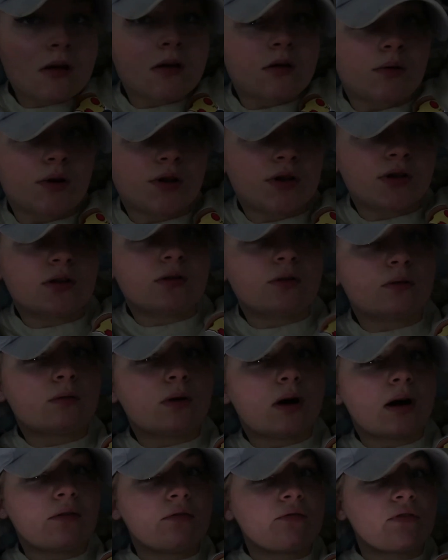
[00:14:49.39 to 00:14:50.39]
when you
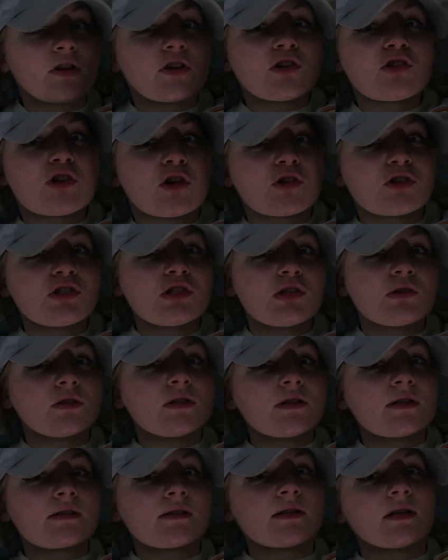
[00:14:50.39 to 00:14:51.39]
have finished your to-do
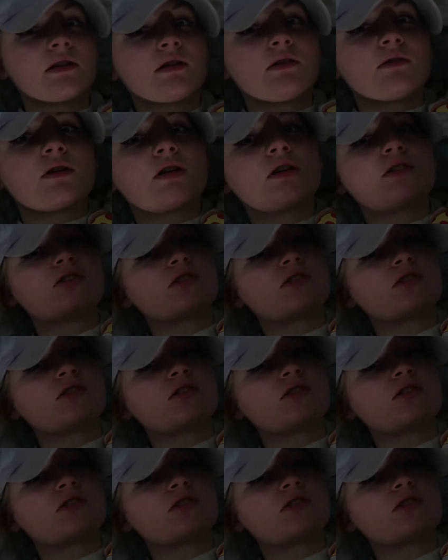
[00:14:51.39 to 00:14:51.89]
list and you can